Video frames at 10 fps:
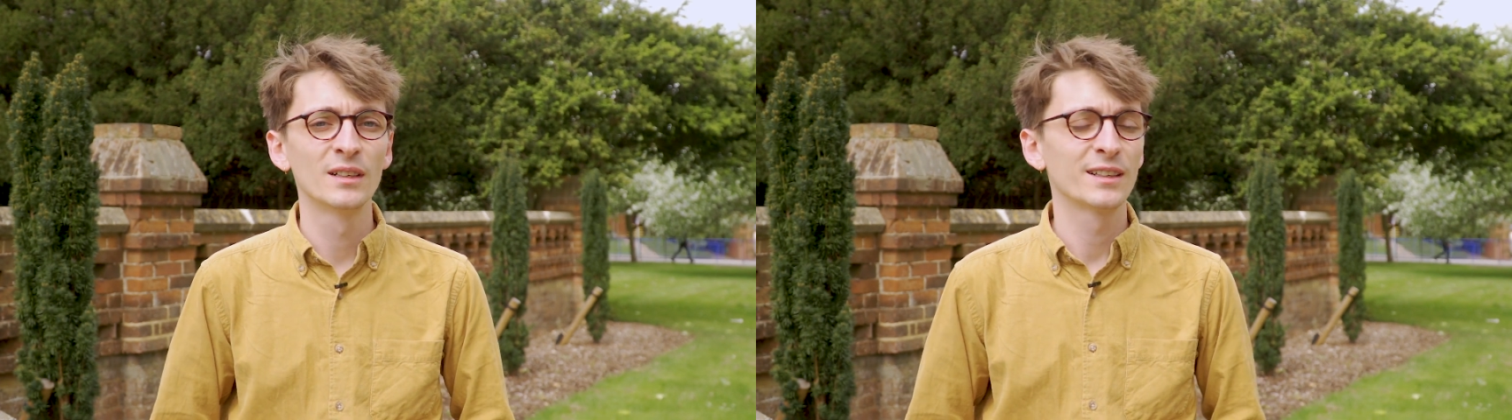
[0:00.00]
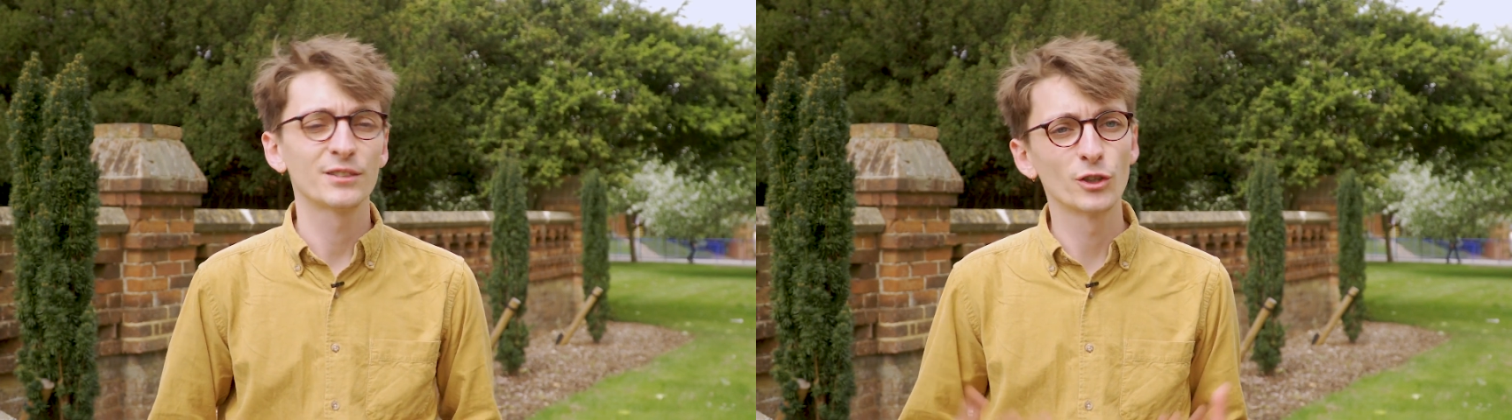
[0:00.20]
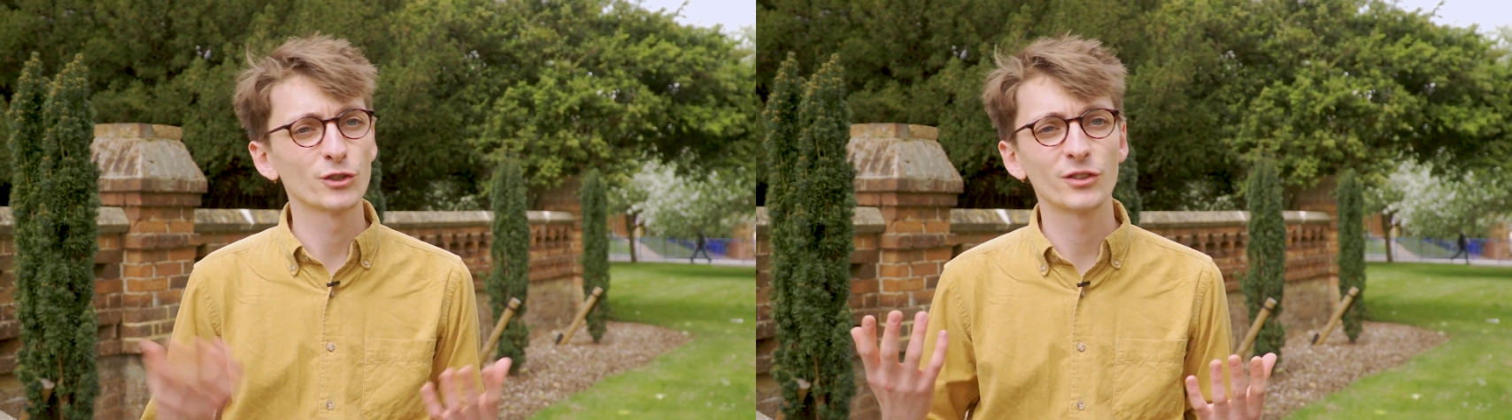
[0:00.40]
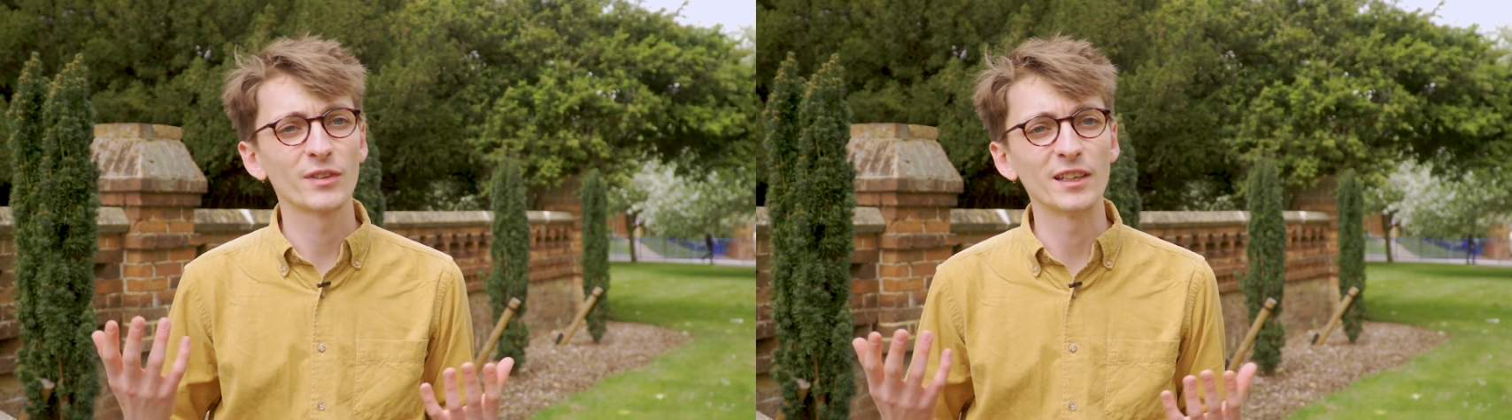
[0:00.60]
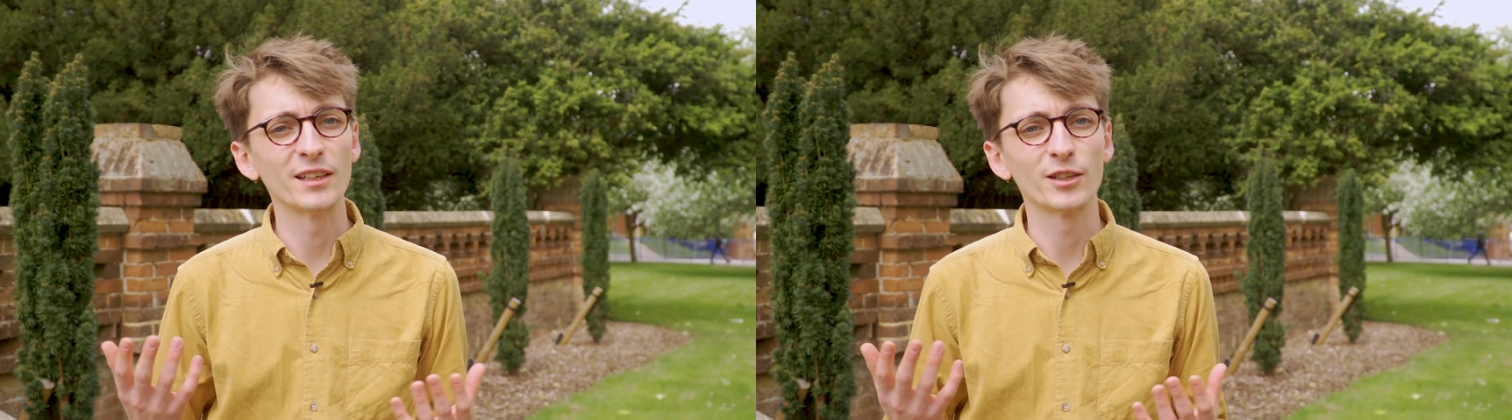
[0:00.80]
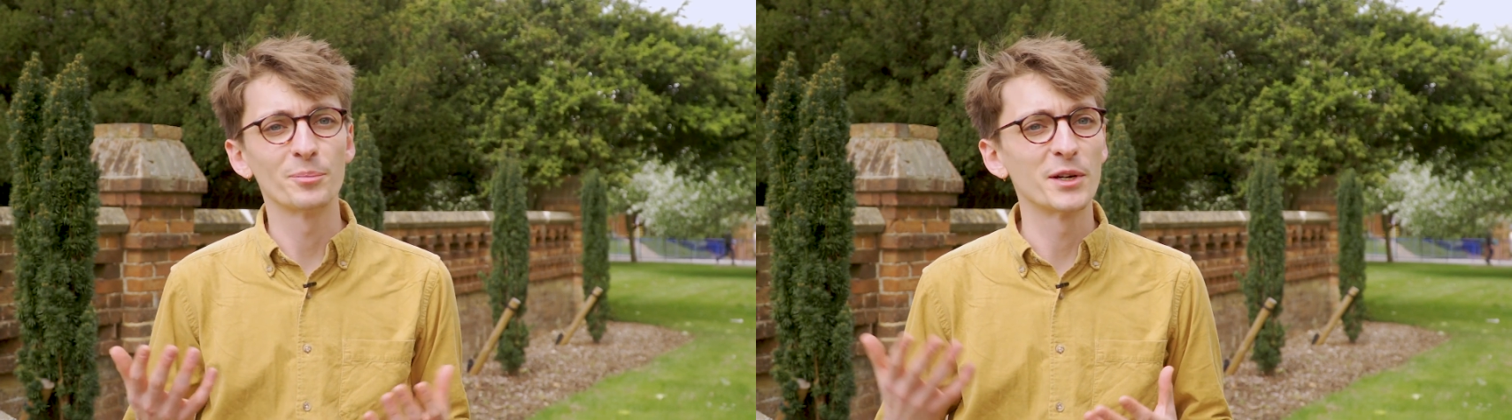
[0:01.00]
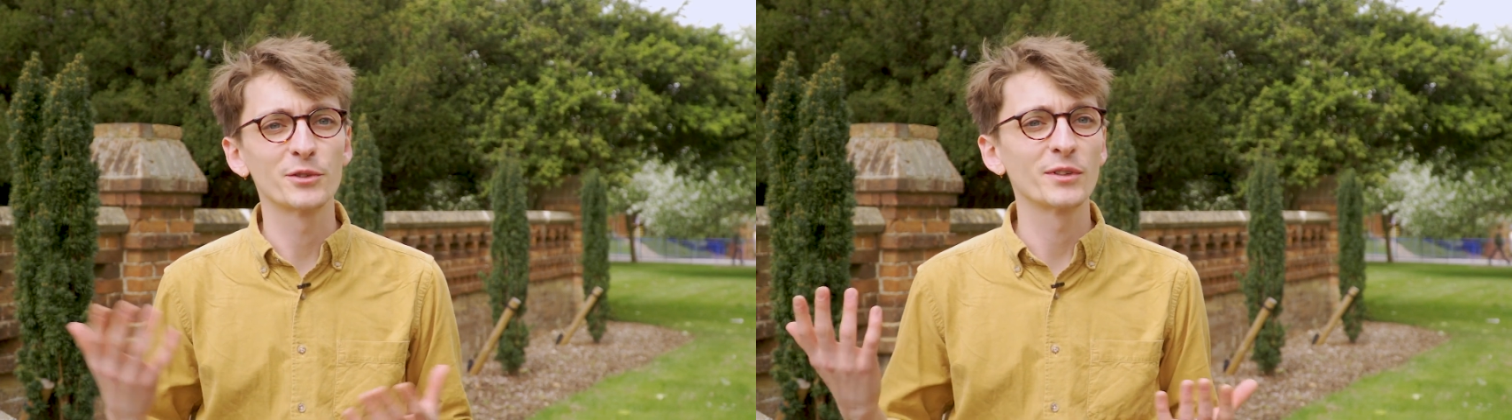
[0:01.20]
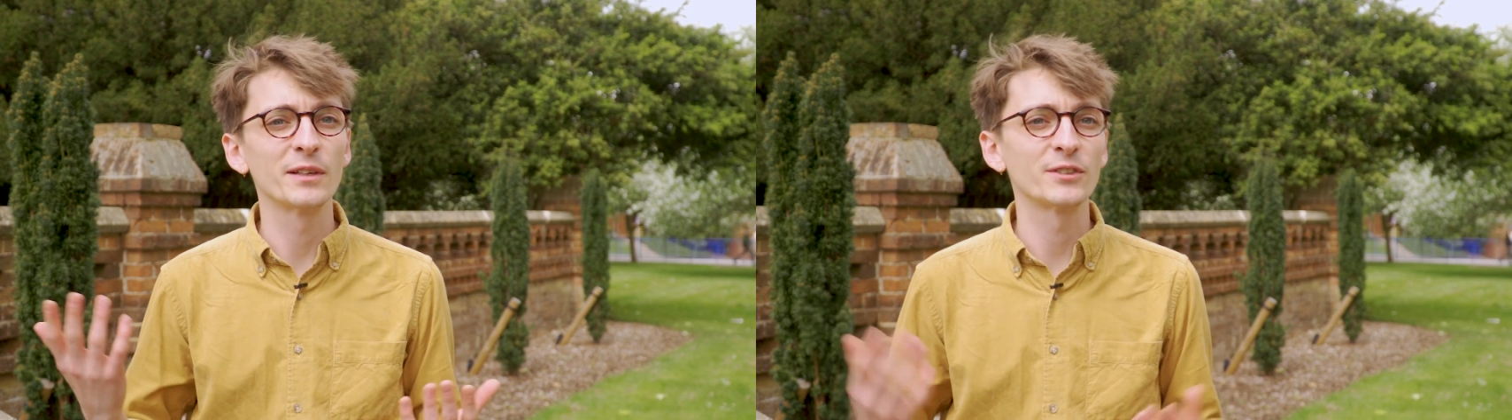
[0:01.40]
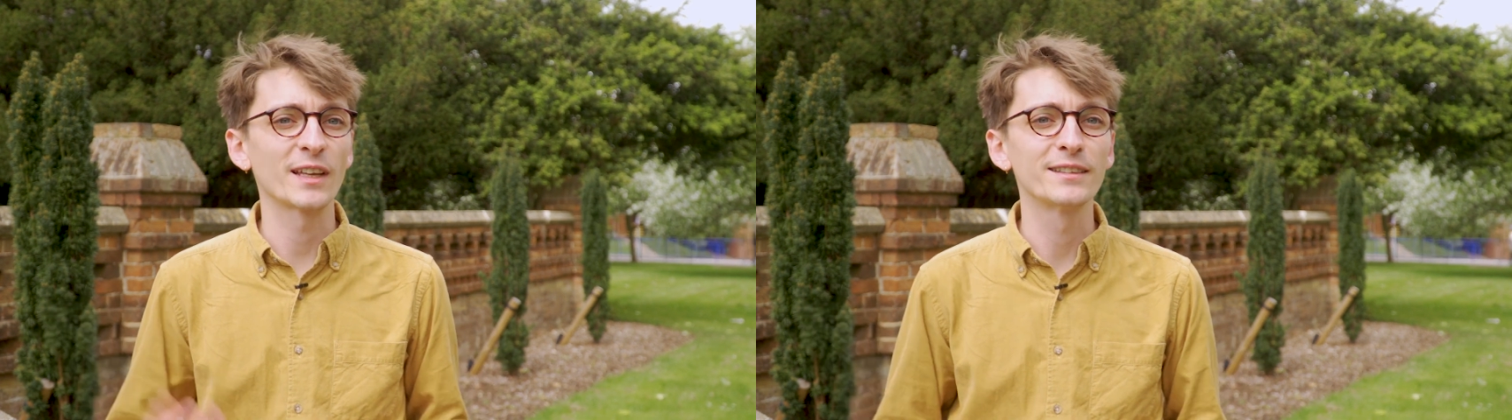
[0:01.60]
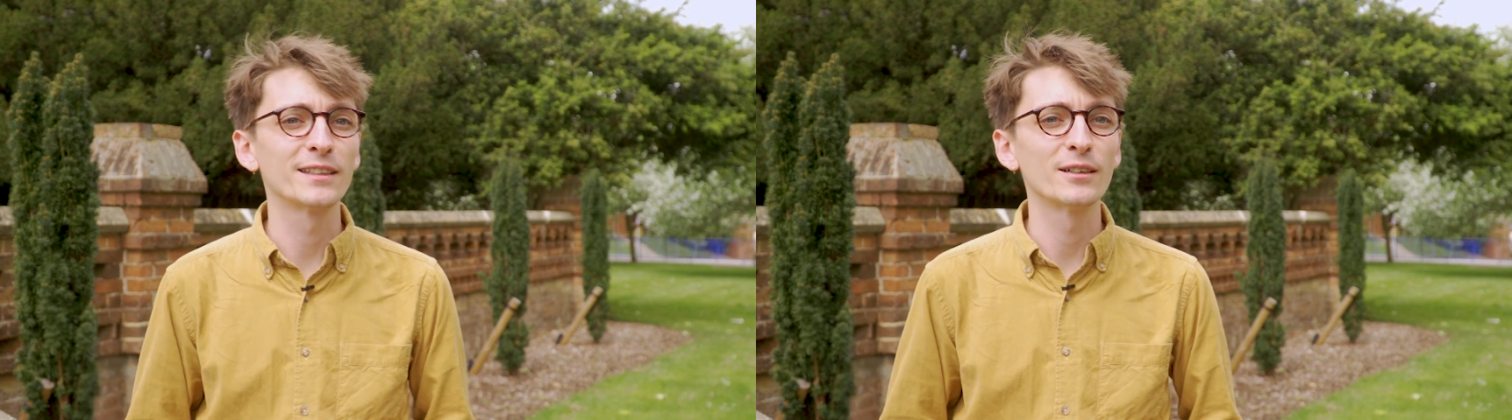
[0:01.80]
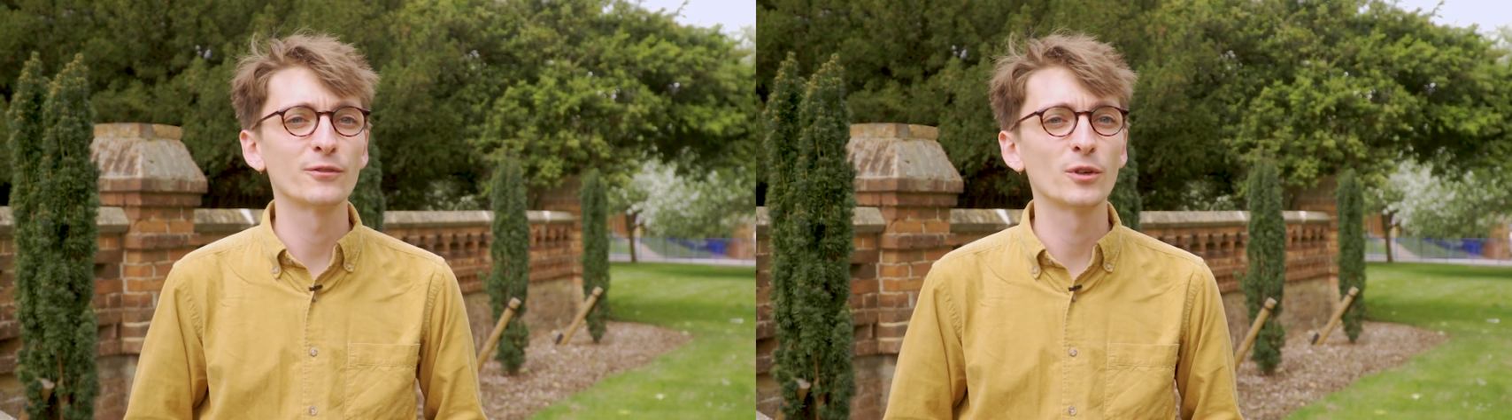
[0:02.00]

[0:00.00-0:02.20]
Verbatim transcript: It's not just the administrative centre